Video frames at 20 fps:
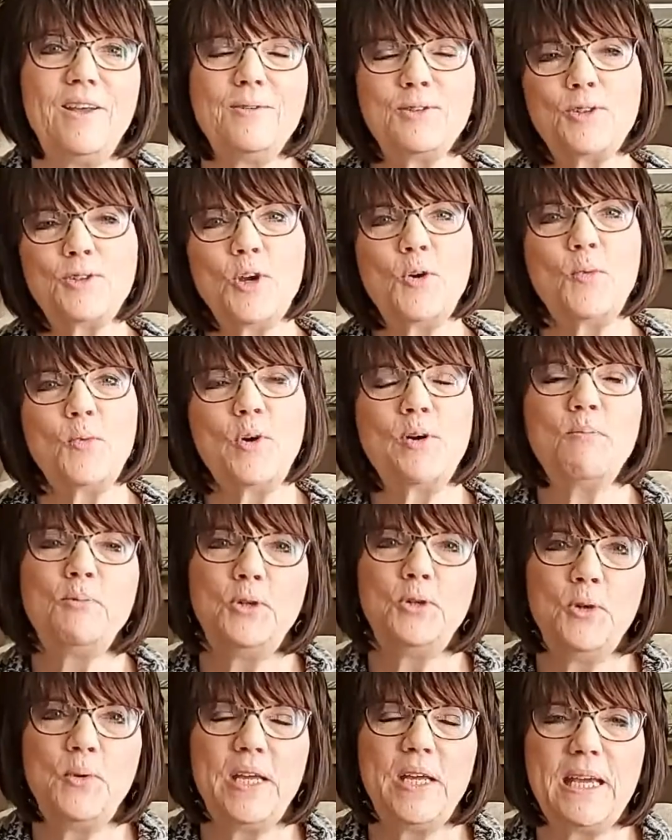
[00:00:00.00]
so we're
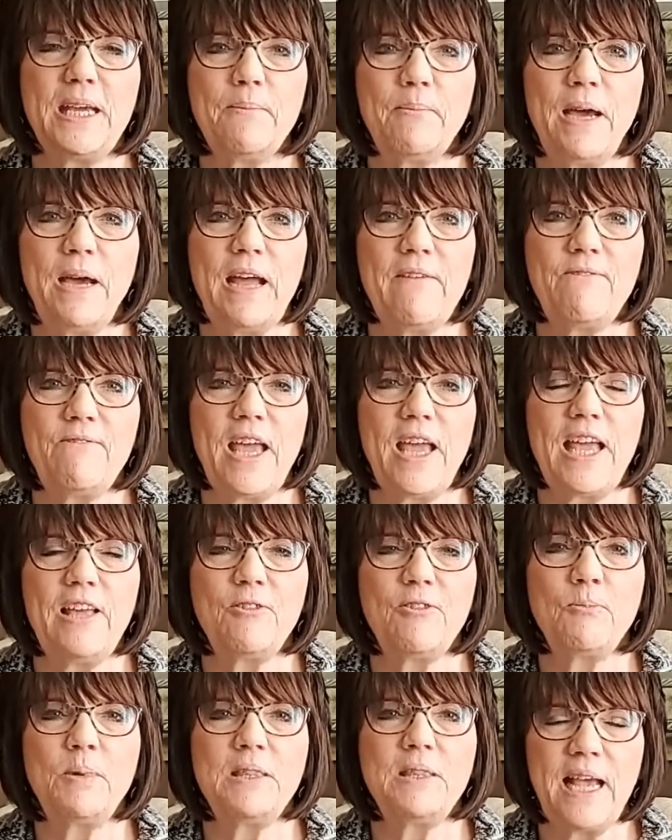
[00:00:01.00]
doing it by
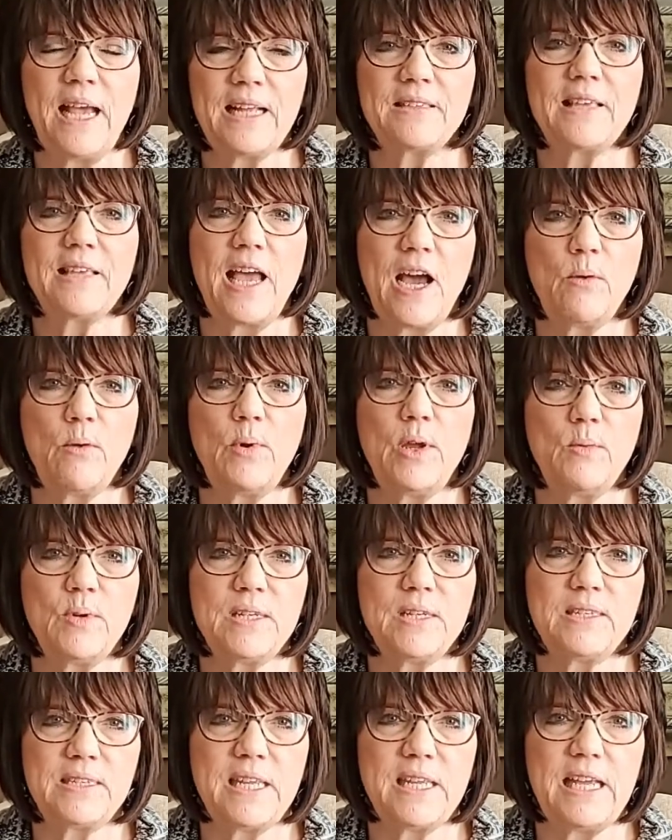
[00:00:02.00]
faith. But that's how we
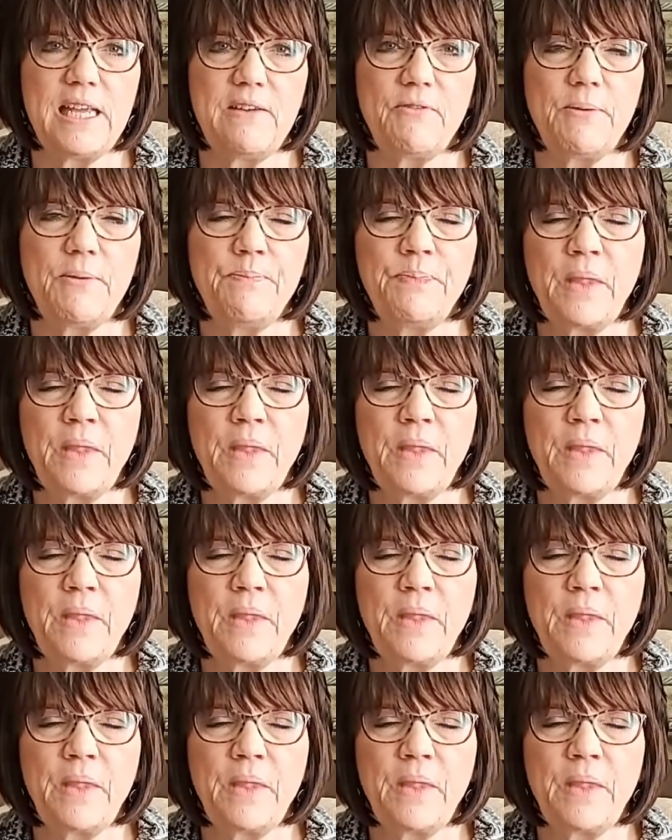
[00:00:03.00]
receive.